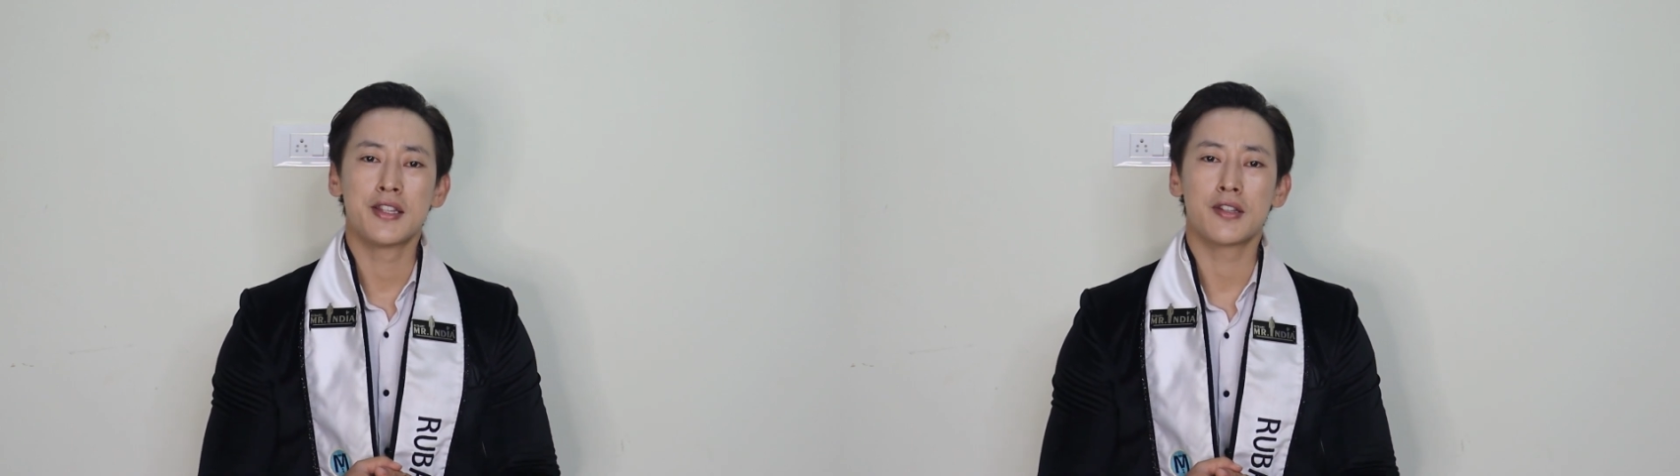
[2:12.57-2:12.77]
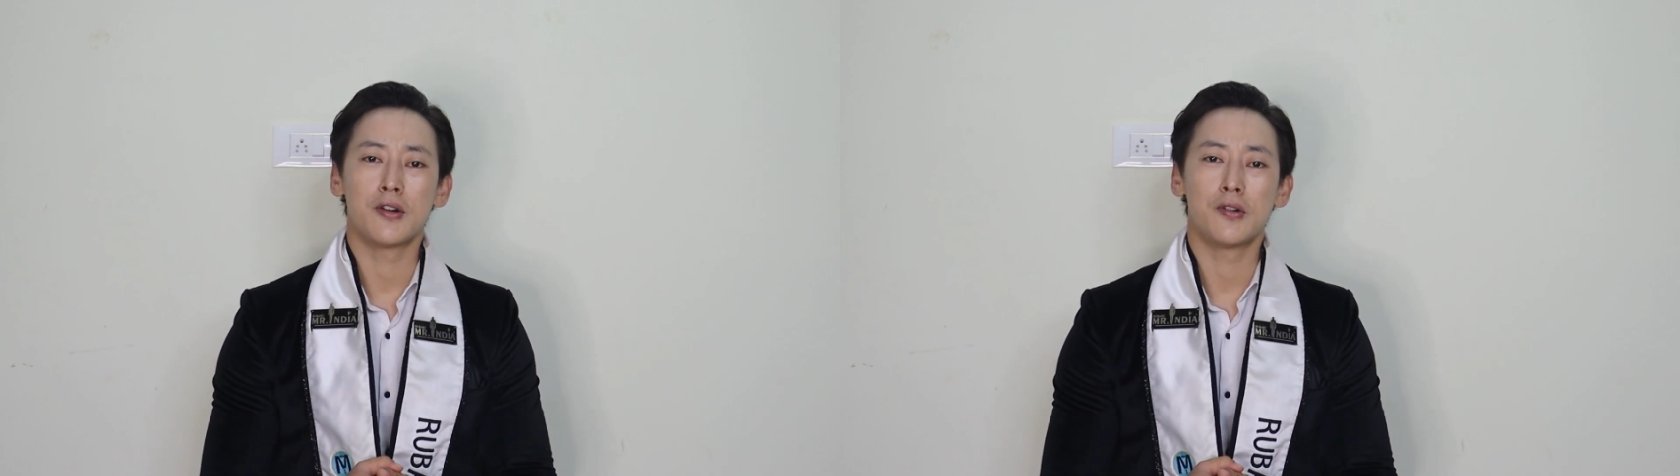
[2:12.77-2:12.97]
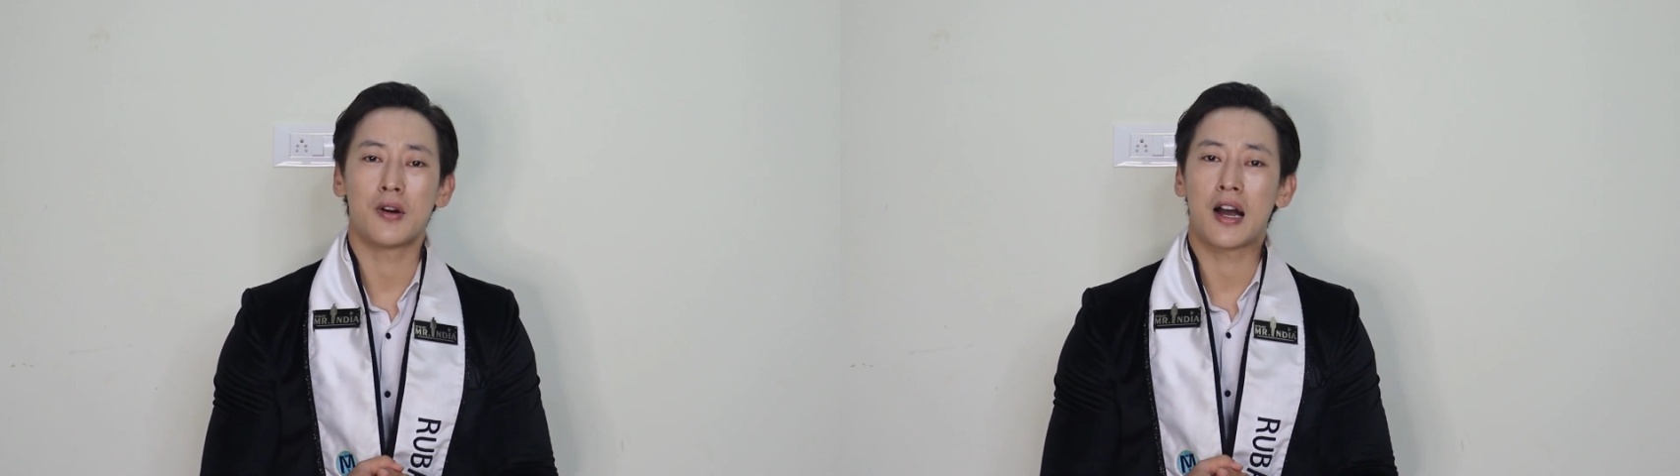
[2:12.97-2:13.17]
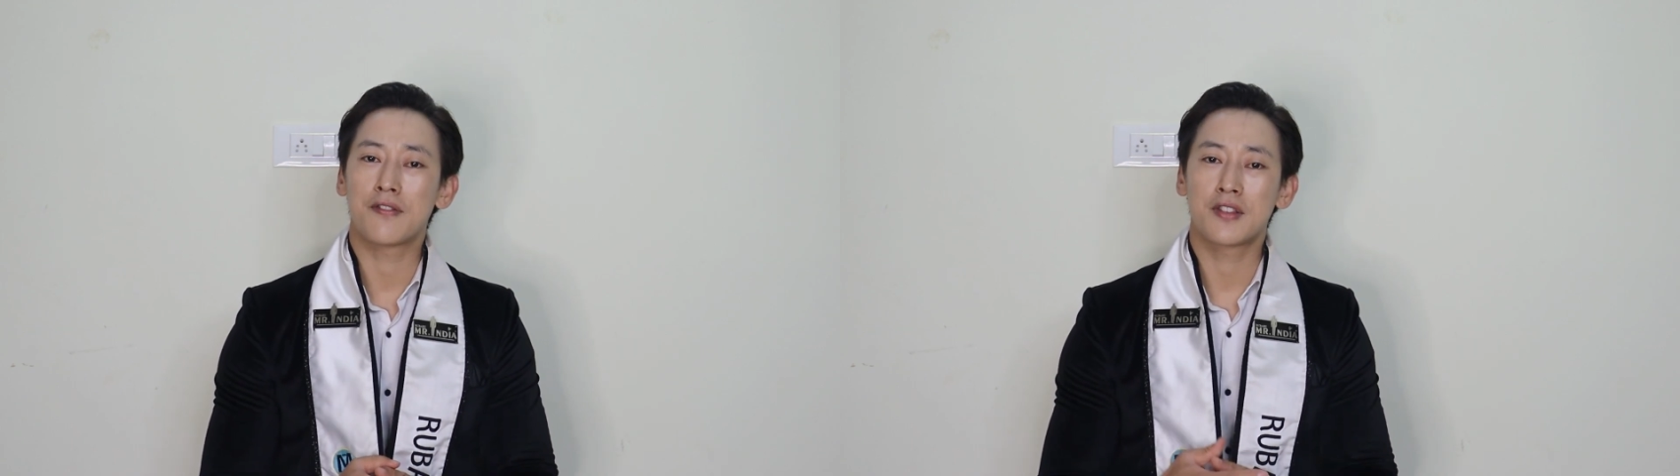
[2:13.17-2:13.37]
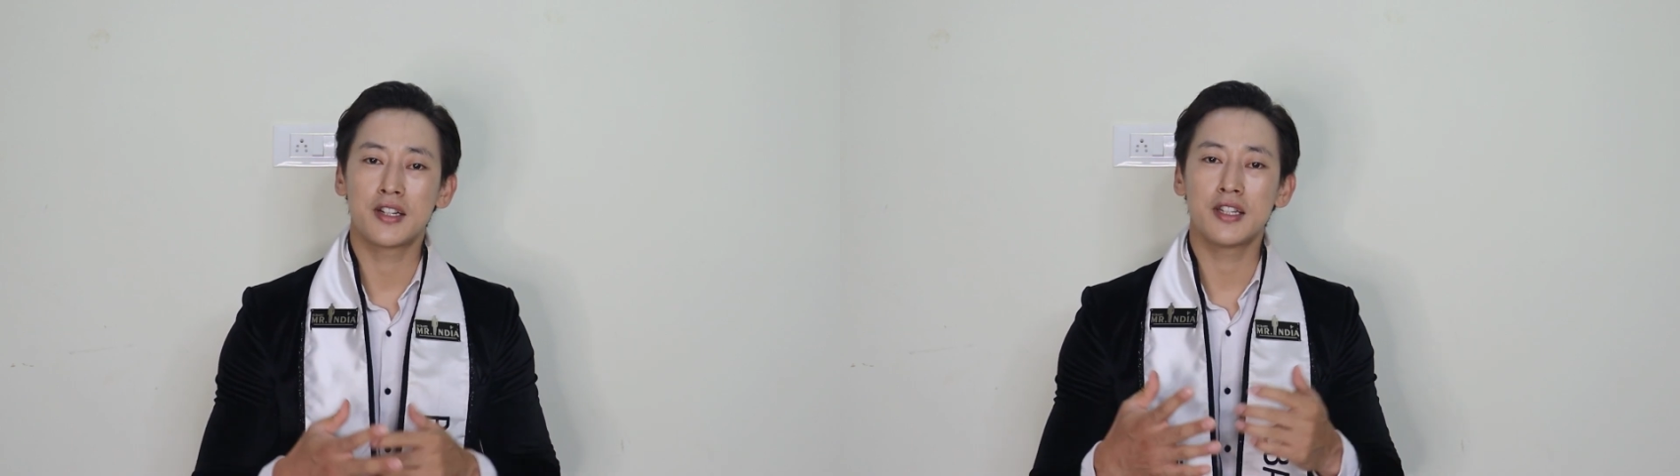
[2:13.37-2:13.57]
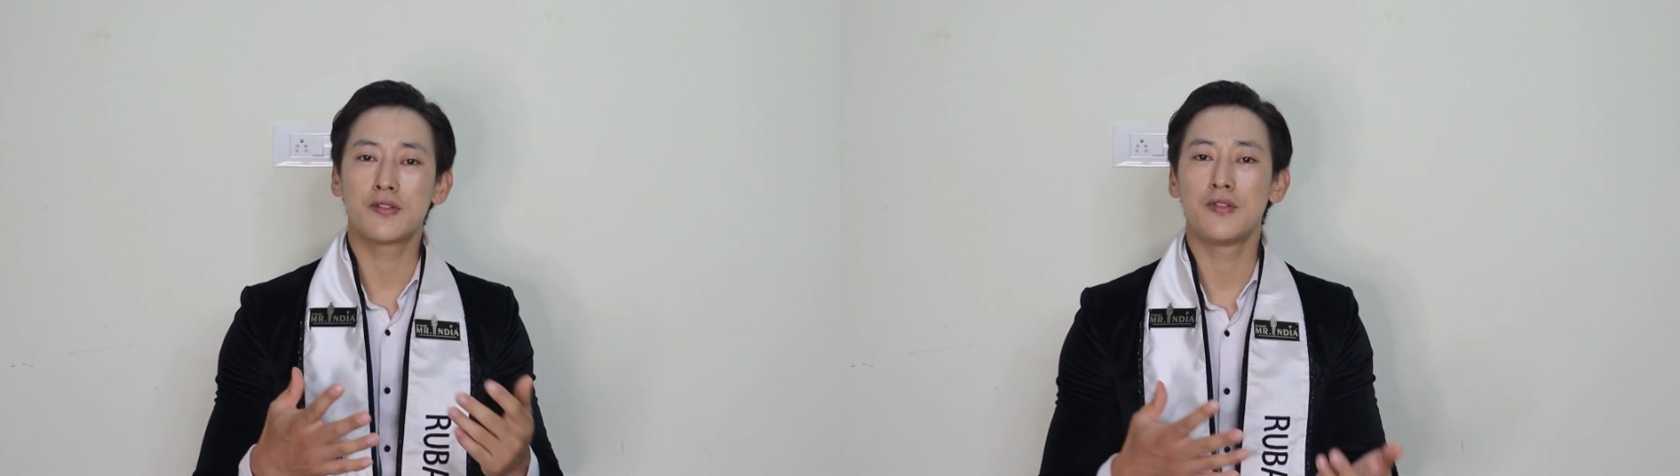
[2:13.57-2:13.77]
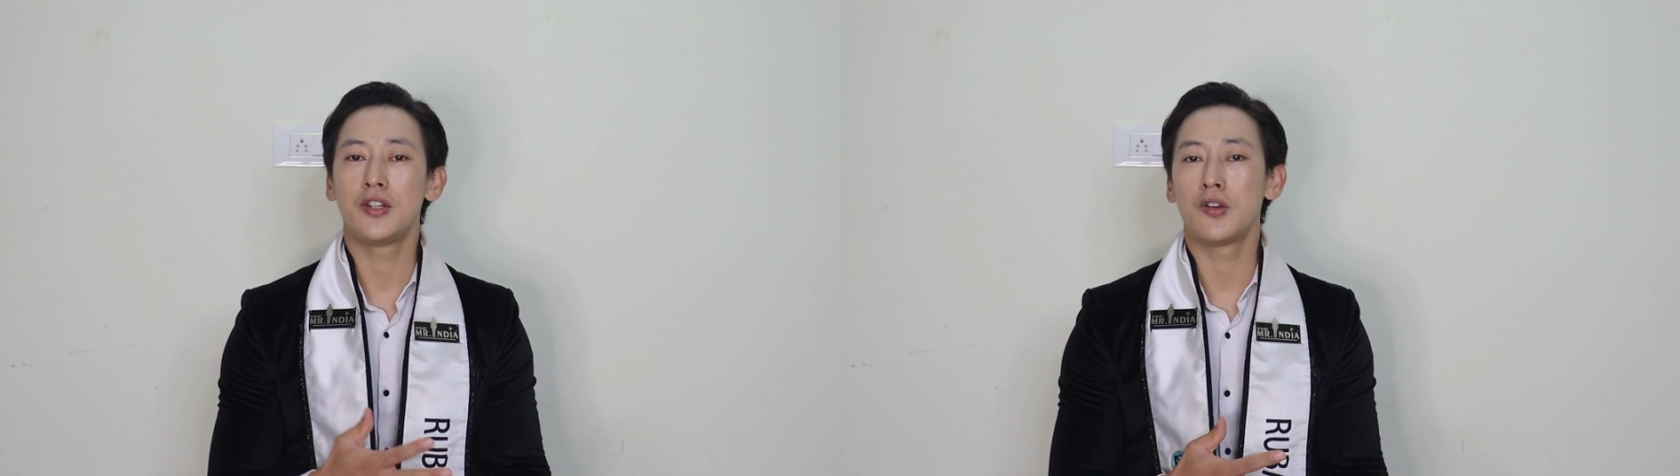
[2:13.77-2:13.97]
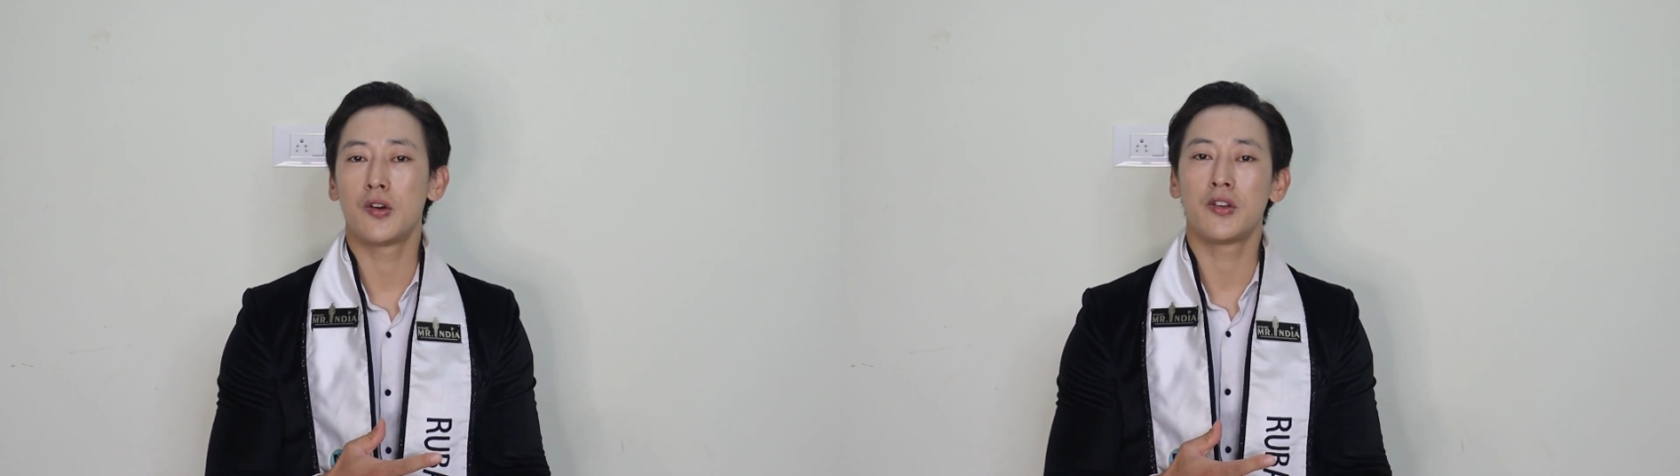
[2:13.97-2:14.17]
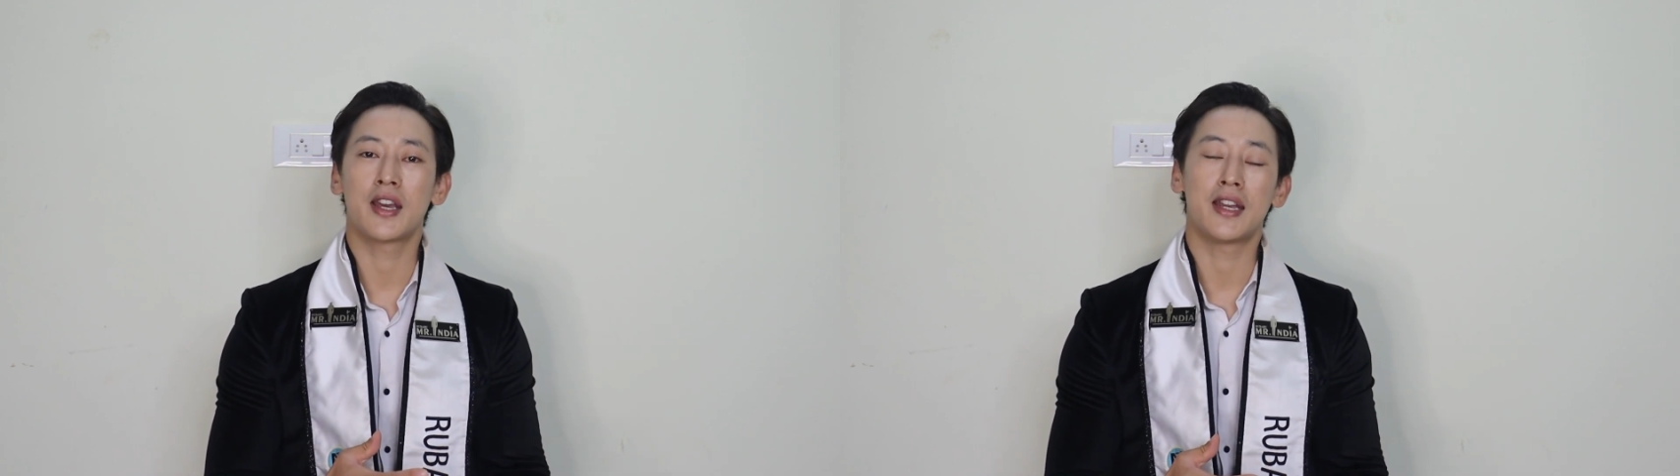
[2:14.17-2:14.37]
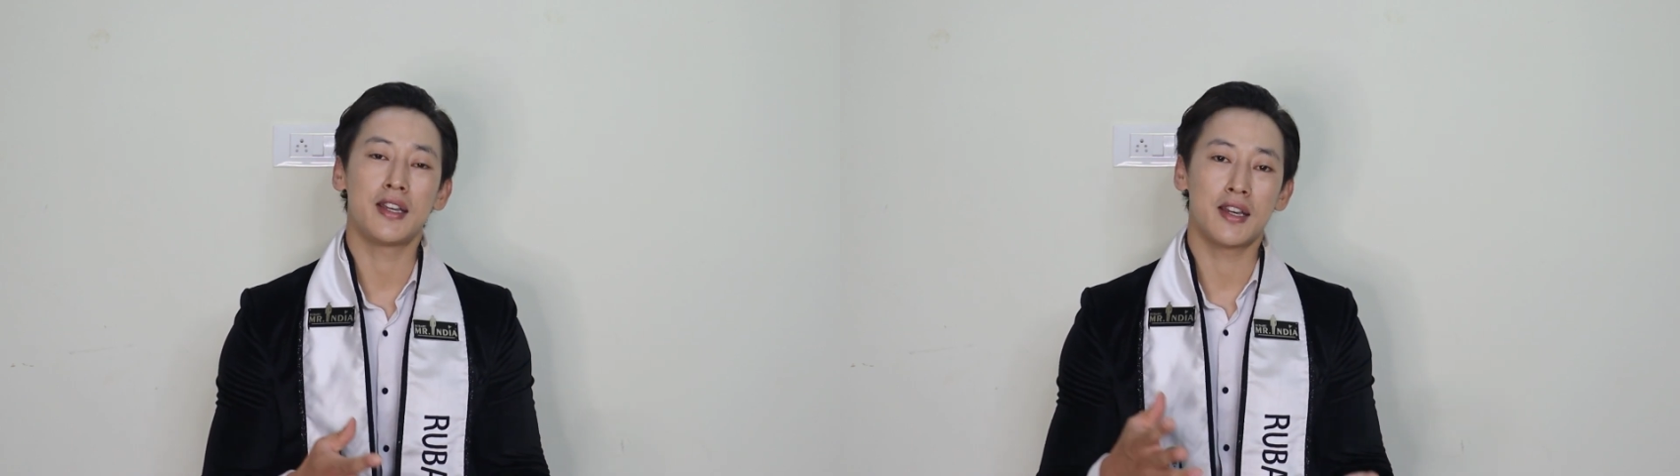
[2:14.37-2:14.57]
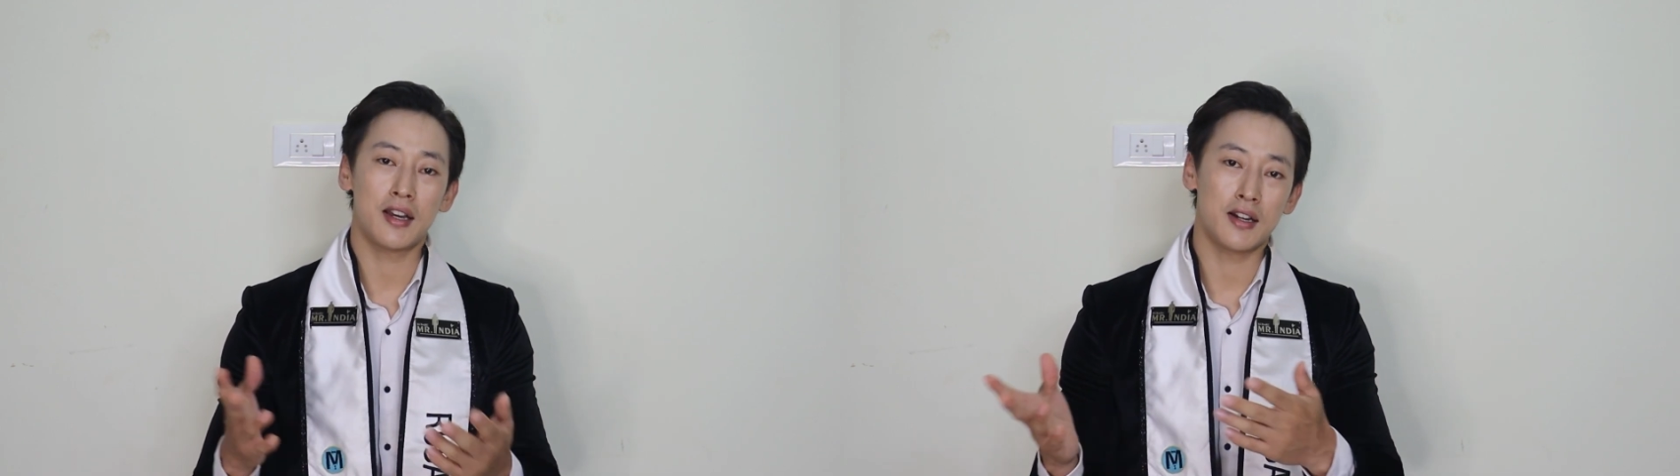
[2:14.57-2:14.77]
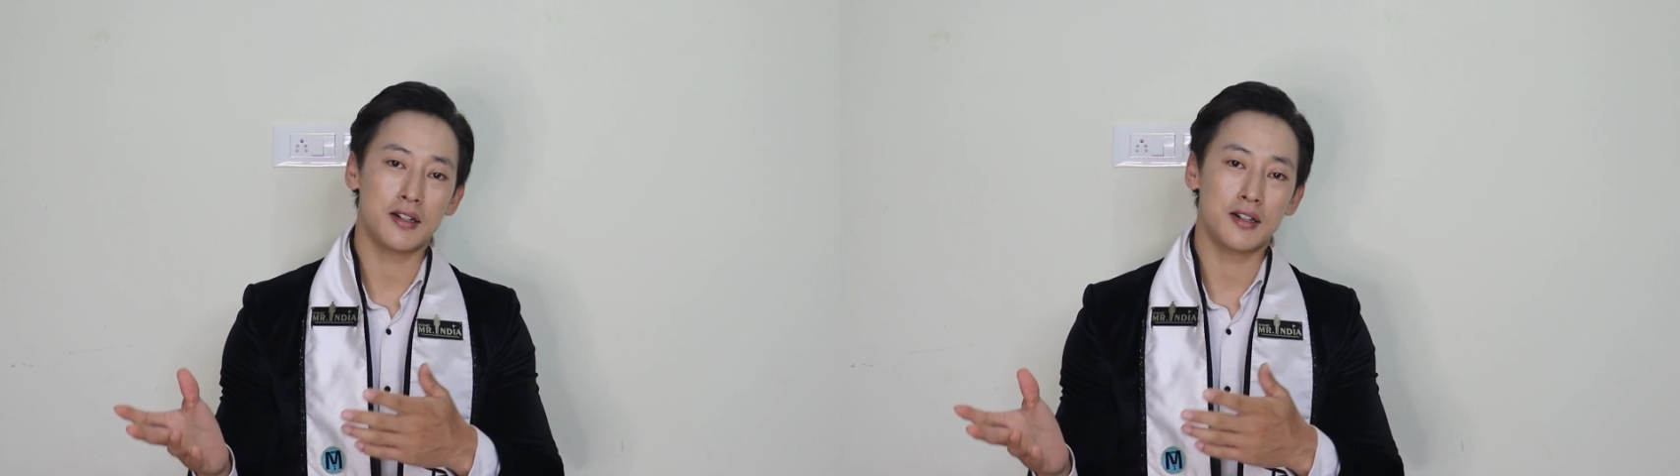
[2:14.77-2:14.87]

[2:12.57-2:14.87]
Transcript: So after this video, you can